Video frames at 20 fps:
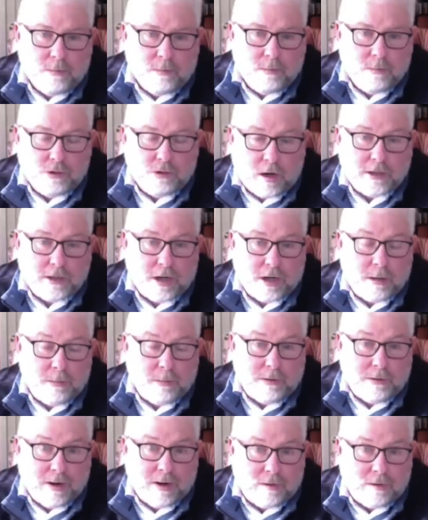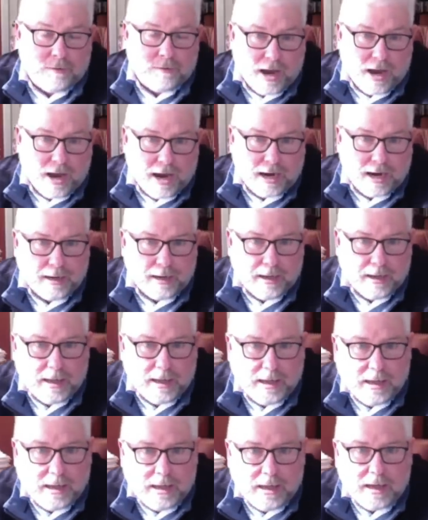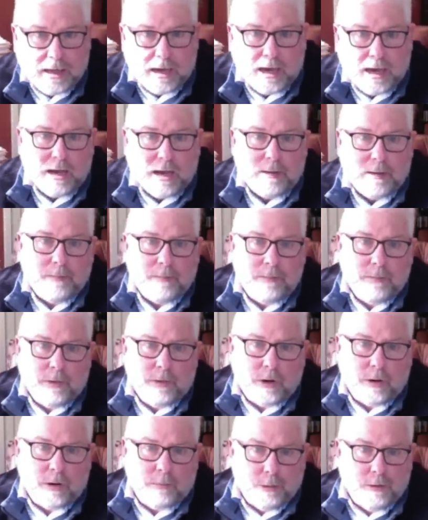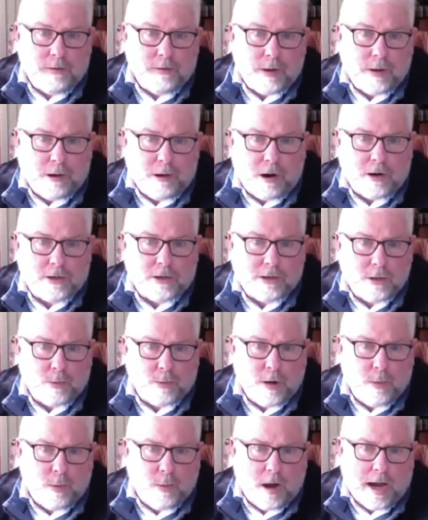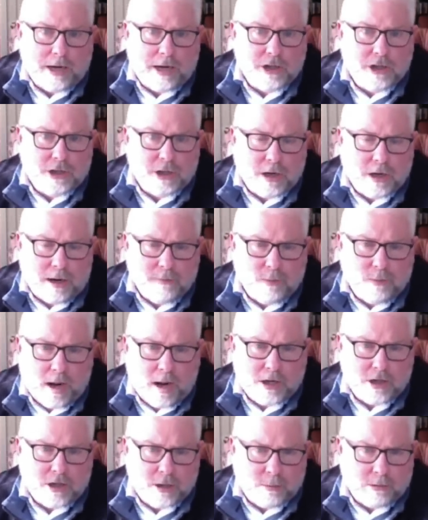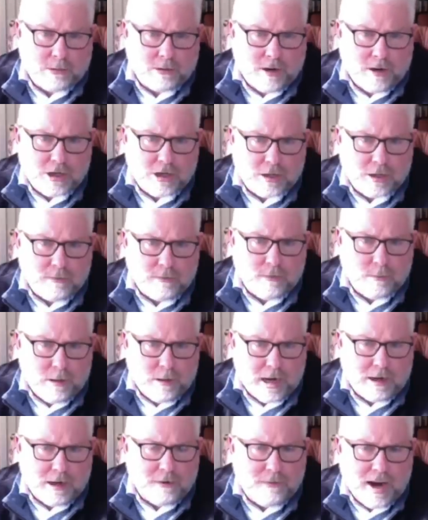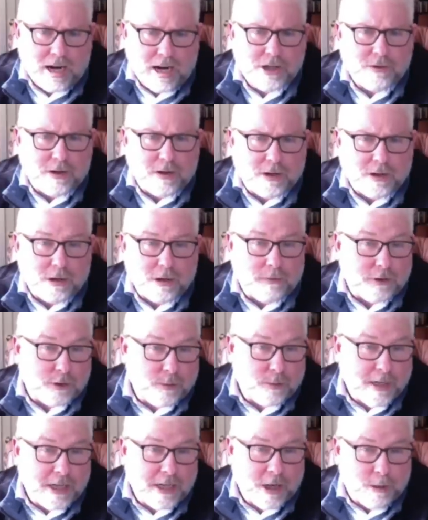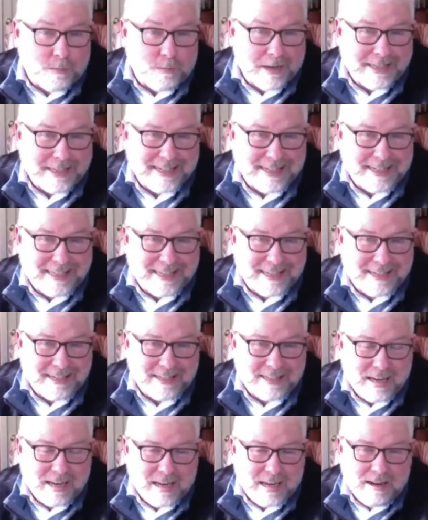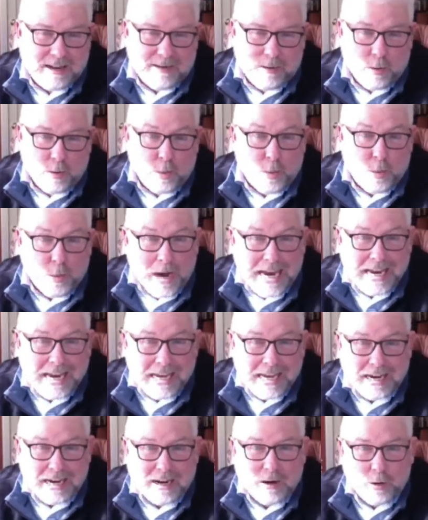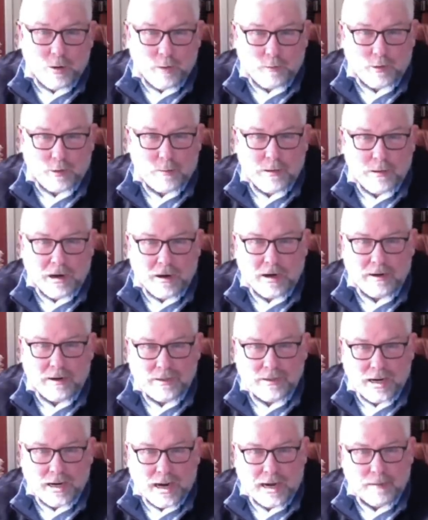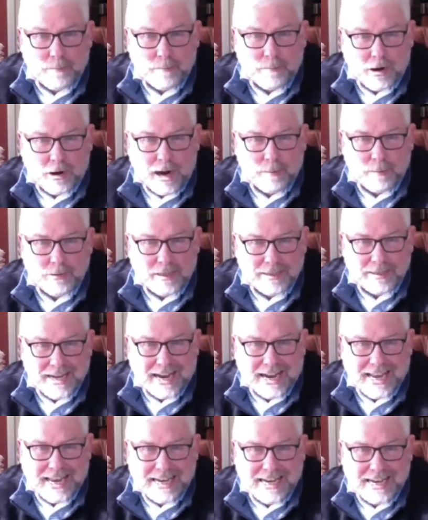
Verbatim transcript: trusting but verifying There are moving parts that we watch. I've watched the progression of the manufacturing, service, retail businesses weaken over a period of time, perhaps a decade